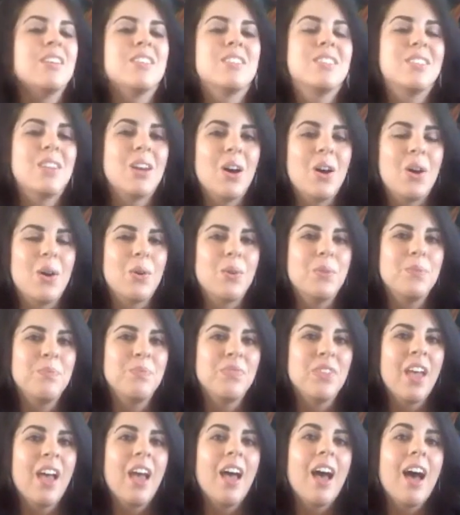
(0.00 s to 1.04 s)
So,
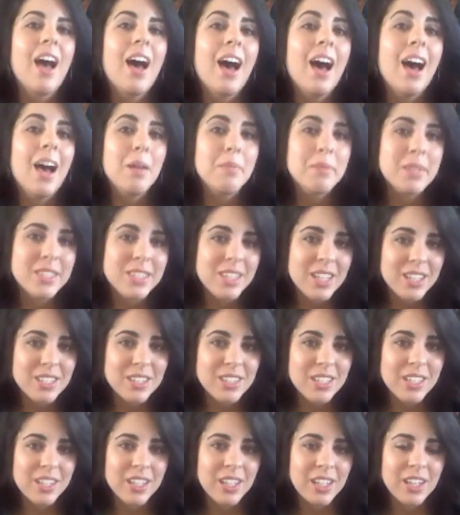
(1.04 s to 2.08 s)
I'm the
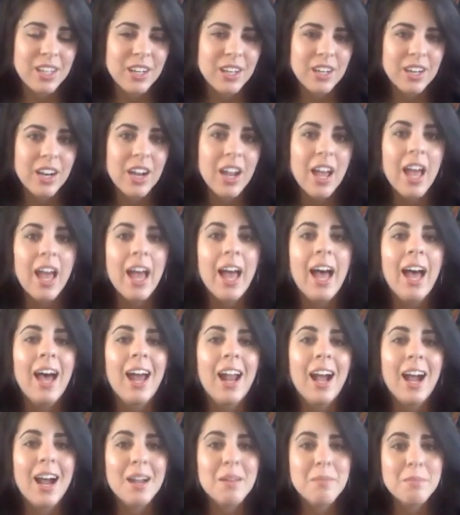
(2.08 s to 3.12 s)
Sexy Knitter,
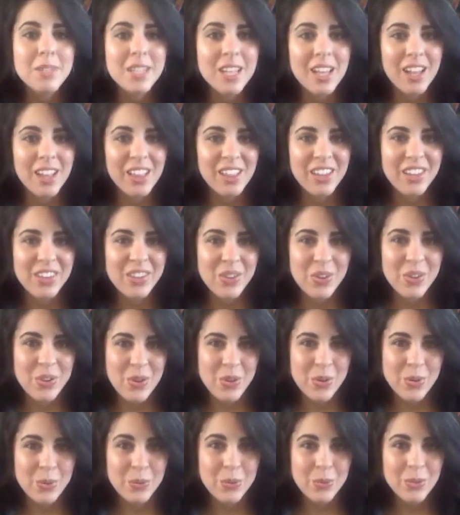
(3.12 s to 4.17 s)
and I'm telling
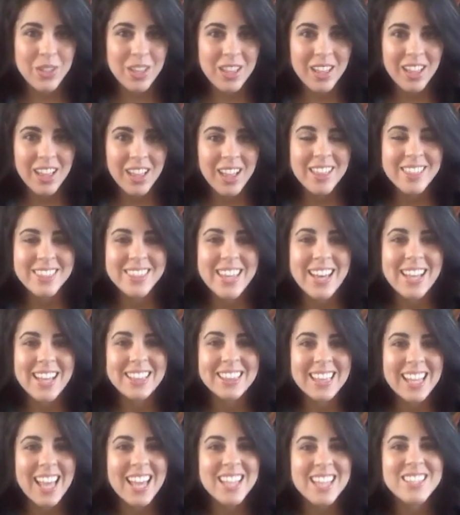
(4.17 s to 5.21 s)
you that
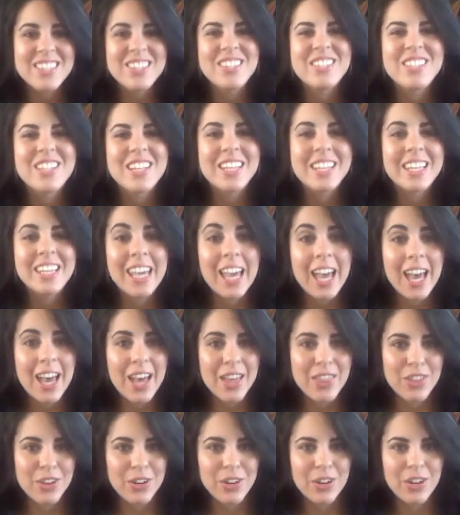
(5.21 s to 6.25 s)
let's
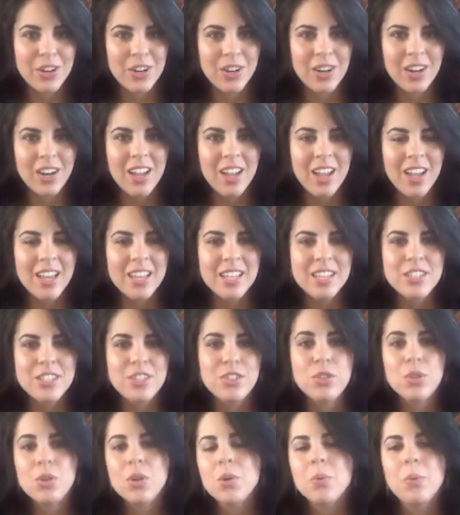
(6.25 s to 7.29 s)
together
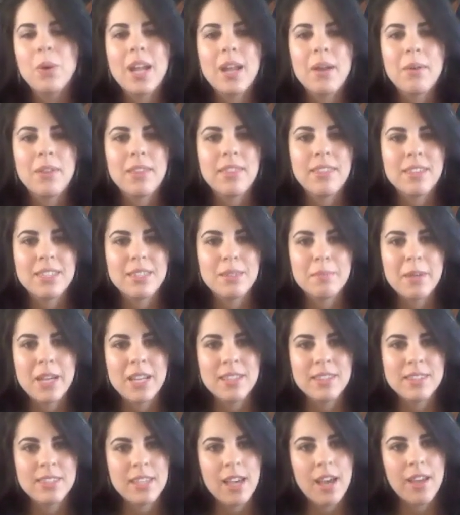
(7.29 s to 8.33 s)
do away with this
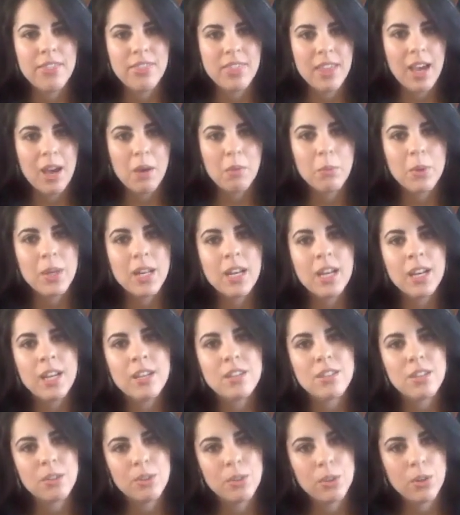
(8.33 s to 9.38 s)
mindset that we need
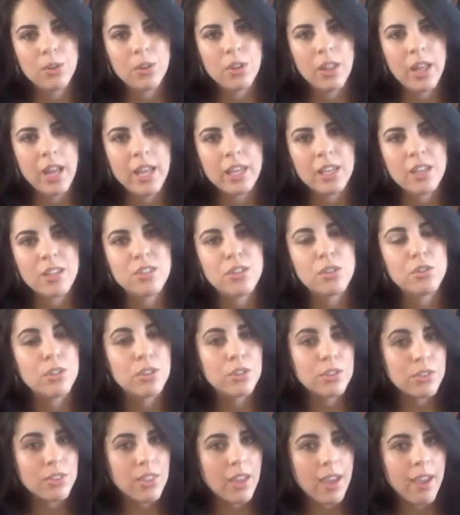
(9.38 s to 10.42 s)
to look like a
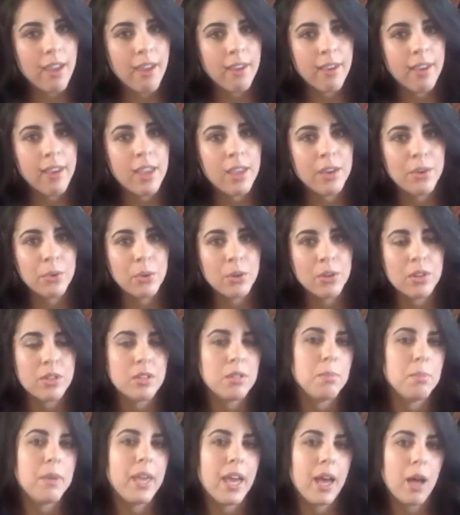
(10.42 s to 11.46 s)
certain thing in order
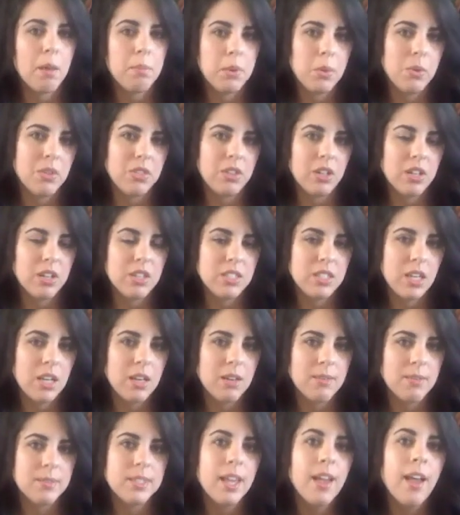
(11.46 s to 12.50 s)
to be happy with
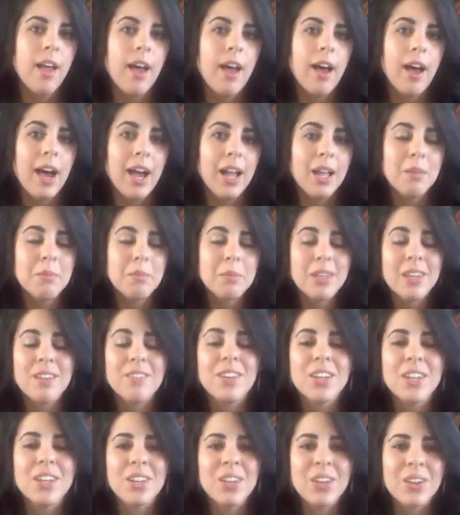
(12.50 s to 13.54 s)
ourselves. I'm
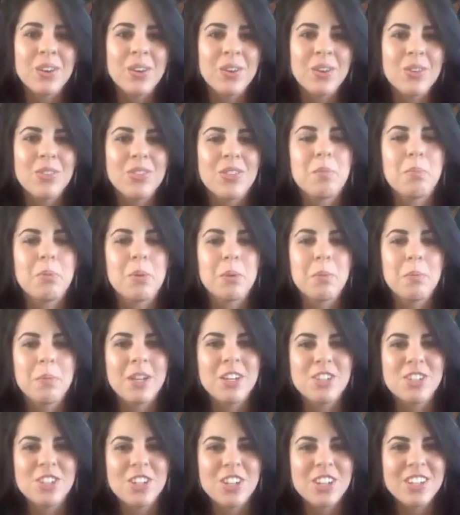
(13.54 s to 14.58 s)
giving you the
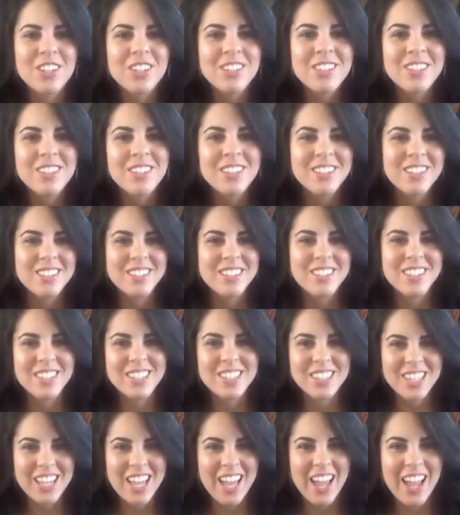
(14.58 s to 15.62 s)
permission to
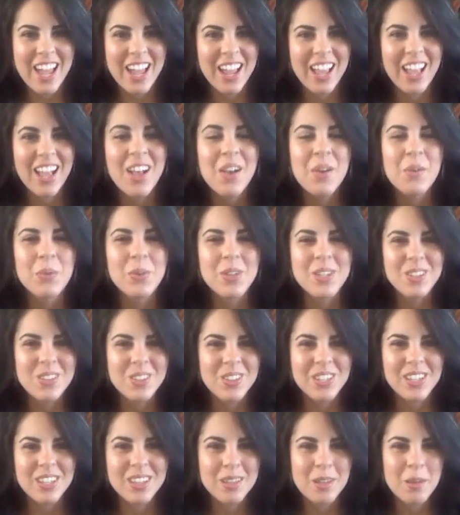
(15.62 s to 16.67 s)
say, when you
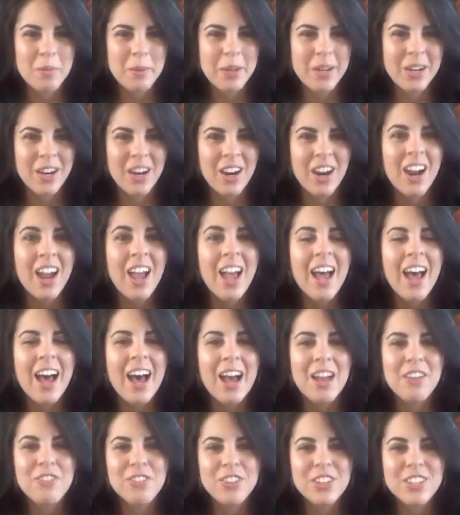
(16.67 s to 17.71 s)
look in the mirror,
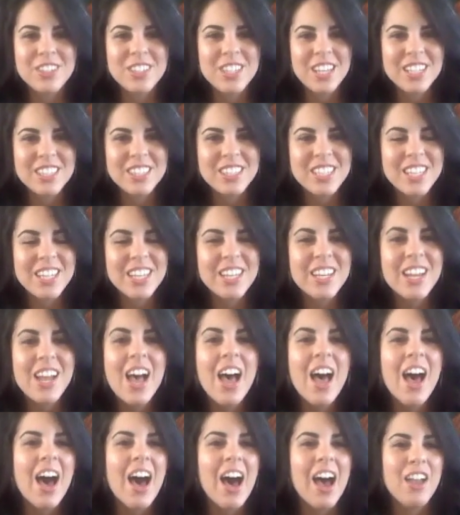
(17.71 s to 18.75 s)
I feel sexy,
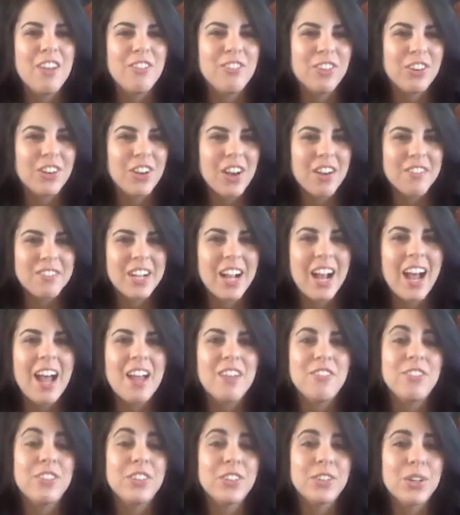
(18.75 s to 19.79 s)
I feel confident,
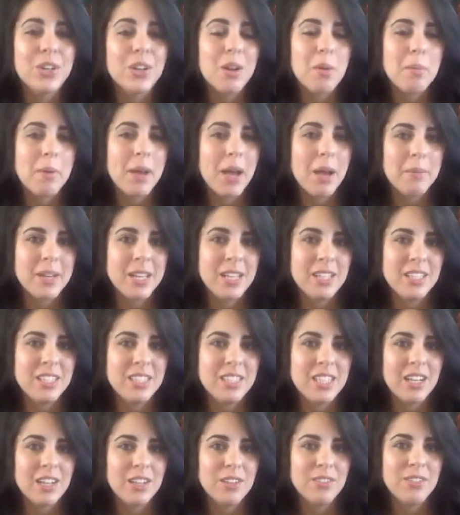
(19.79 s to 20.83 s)
I feel good about
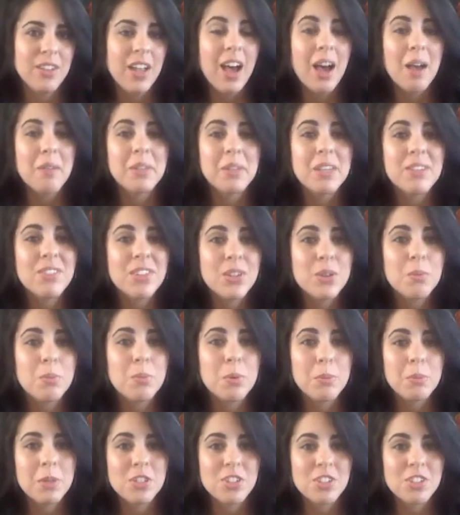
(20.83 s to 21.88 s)
myself. I'm giving you
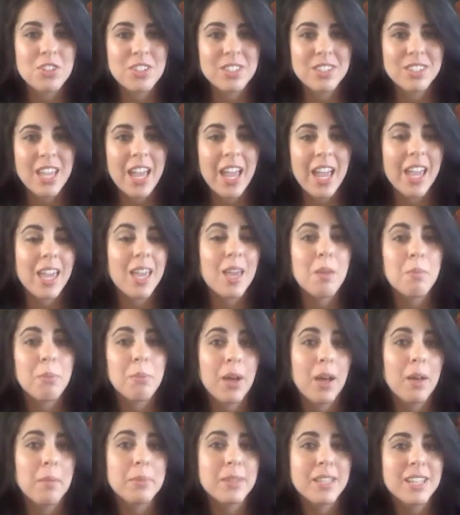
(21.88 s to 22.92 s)
permission to say in
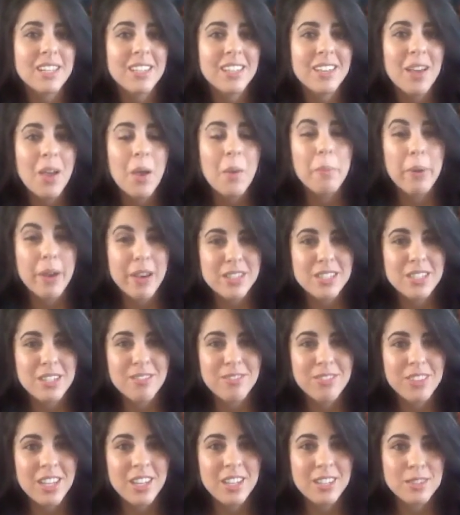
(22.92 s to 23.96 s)
public positive
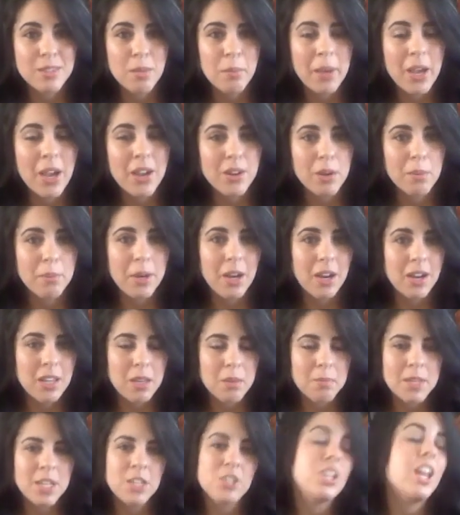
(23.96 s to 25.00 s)
things about your body
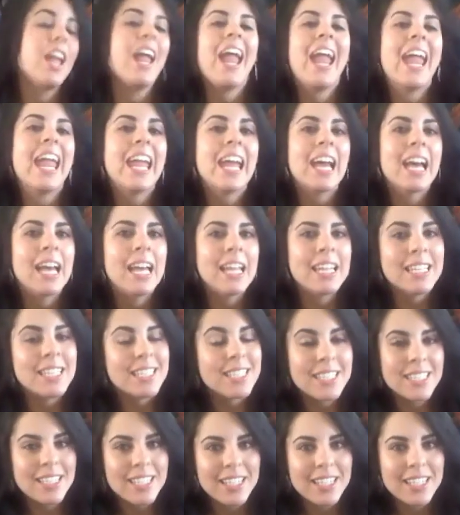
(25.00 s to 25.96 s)
image and